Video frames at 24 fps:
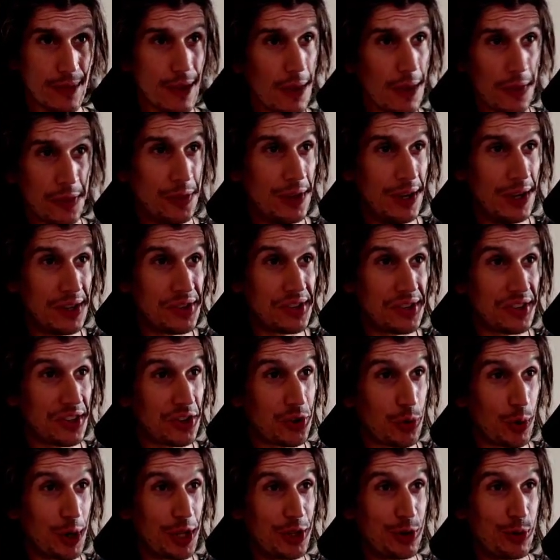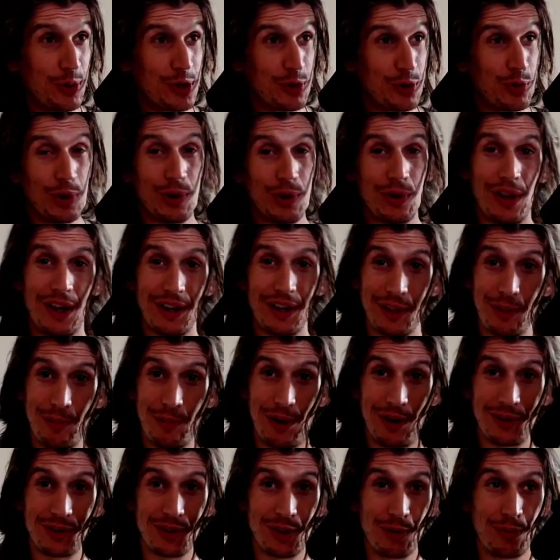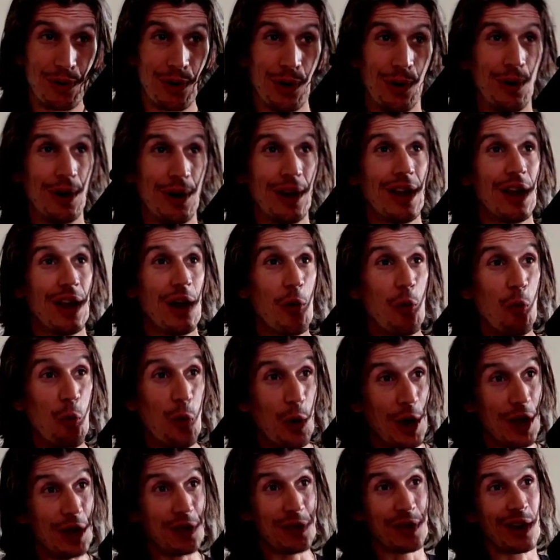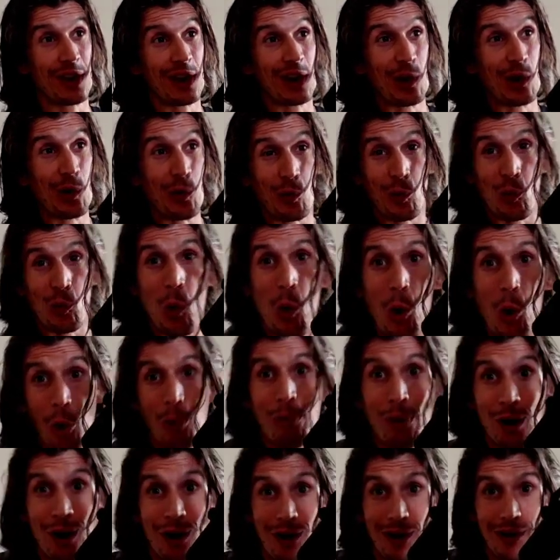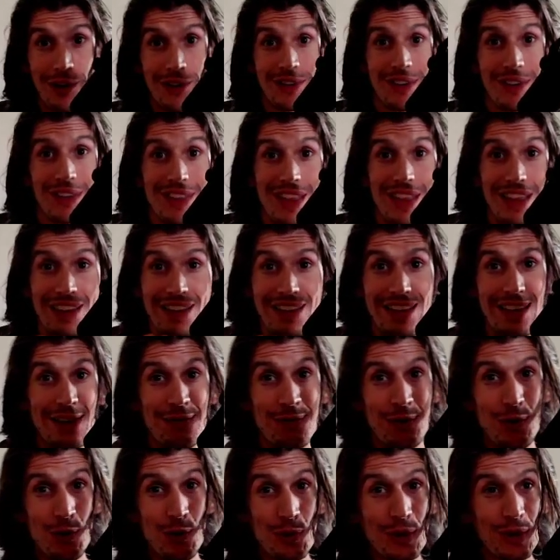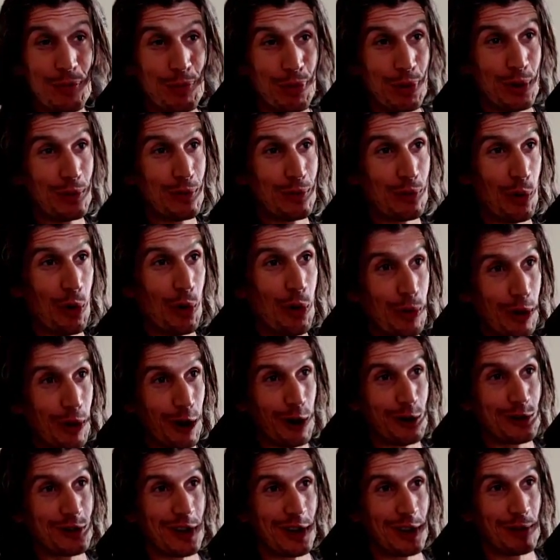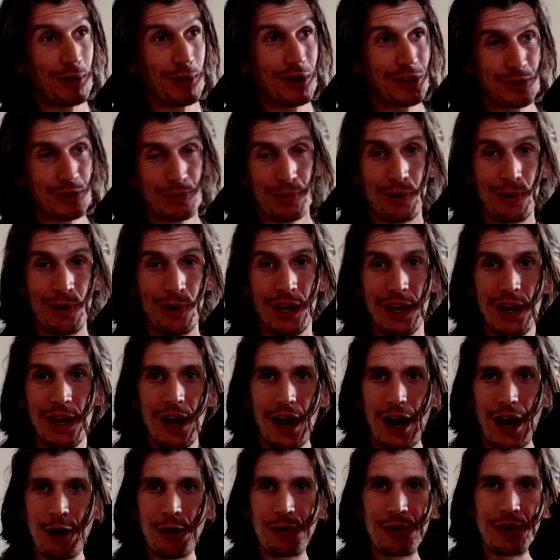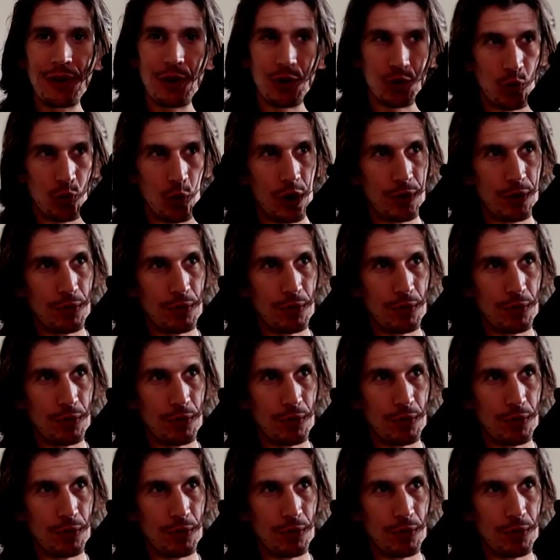This is a 22-inch wheel like the Monster Pro with roll bars. Like, if you could put roll bars on the Monster Pro, I don't think there's one